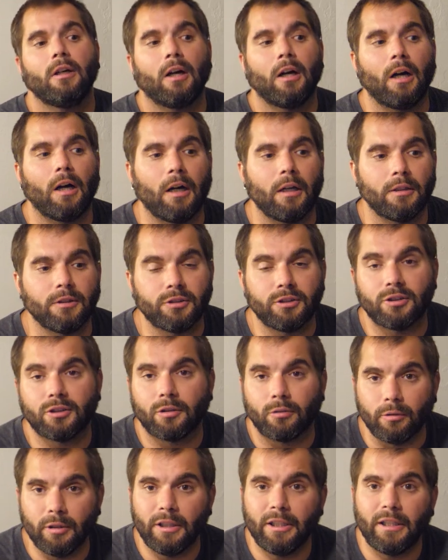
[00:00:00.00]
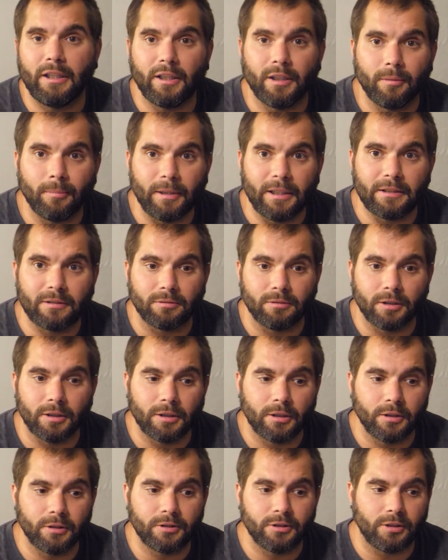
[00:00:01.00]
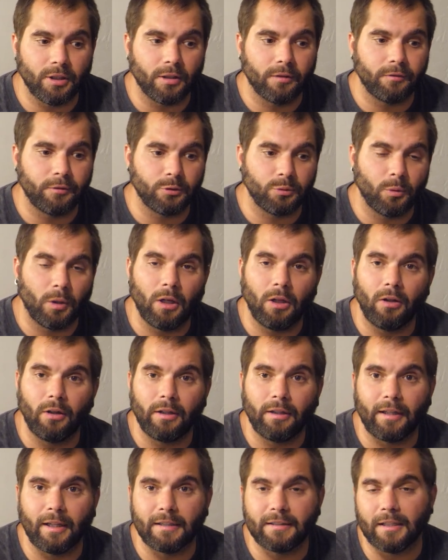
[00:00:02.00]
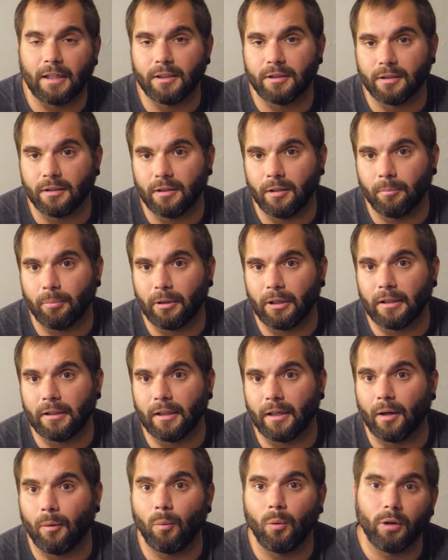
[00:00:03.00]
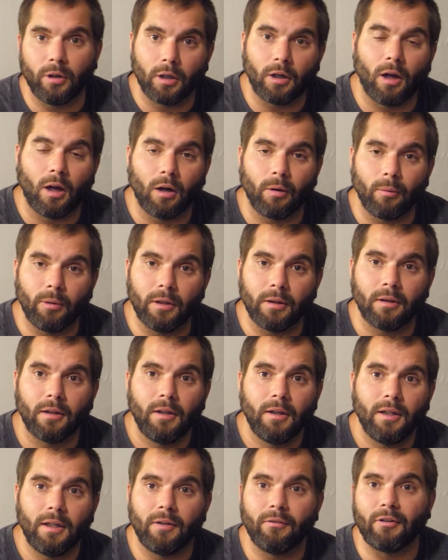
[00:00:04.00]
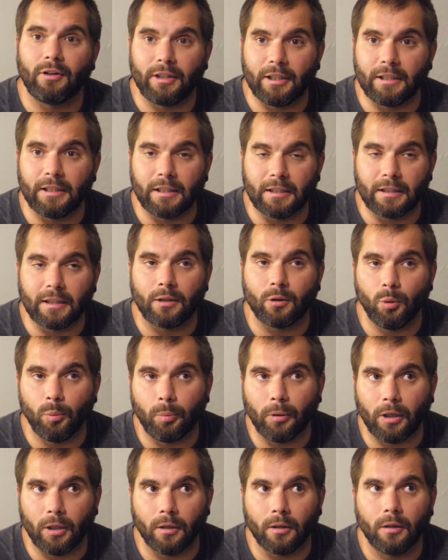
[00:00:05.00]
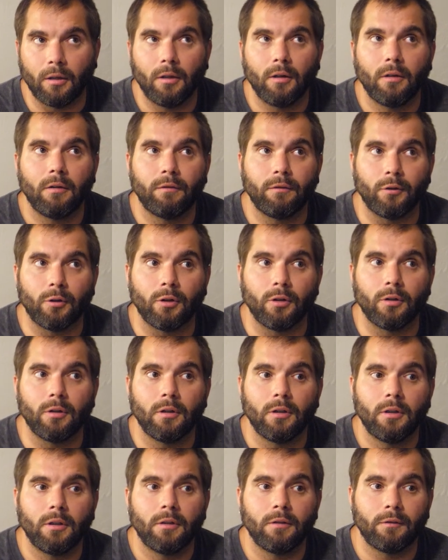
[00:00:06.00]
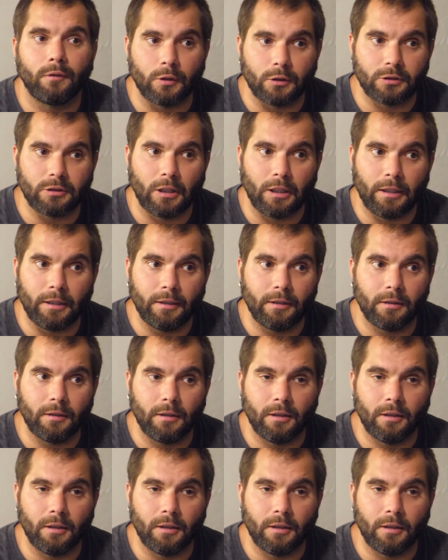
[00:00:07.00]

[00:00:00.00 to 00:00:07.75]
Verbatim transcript: uh, Skre Gear makes really good stuff as well, and that's actually the brand that I would have gone with if I didn't get the coupon for First Lite.